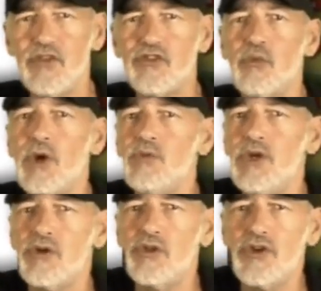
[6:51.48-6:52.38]
So when
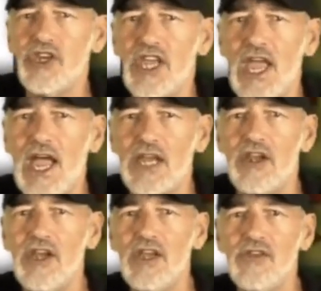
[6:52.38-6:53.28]
we are looking at
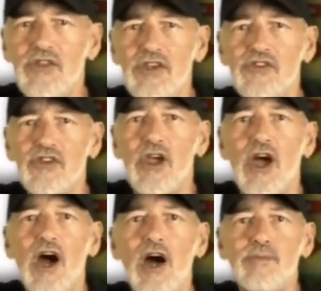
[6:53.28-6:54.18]
this
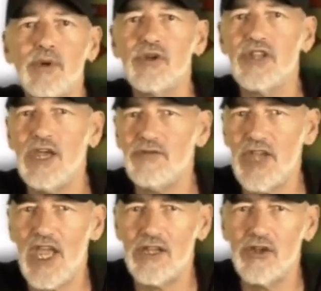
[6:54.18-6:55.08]
upper
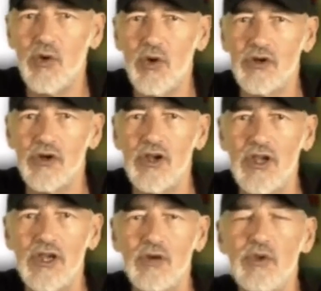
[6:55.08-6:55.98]
left-hand corner,
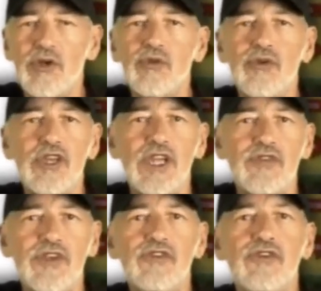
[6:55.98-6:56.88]
we are looking
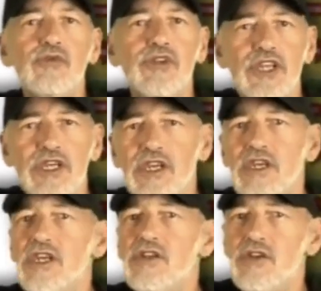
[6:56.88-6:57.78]
at these
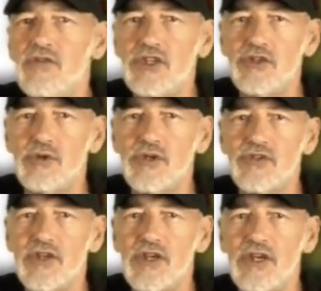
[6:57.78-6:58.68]
unique
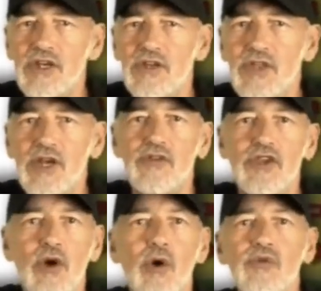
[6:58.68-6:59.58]
individuals. They are
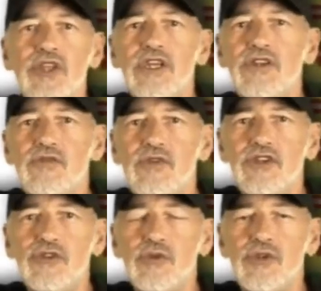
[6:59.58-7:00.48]
the only
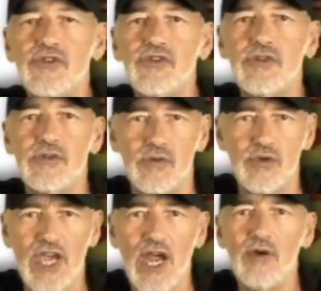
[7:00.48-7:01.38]
individuals who
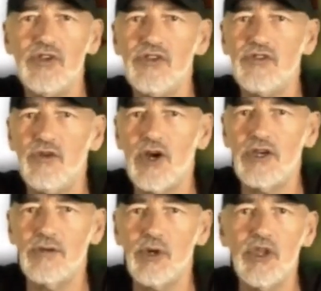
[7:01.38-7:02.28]
carry this
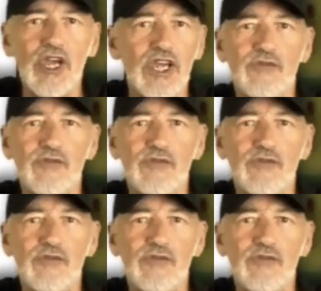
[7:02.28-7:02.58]
variable.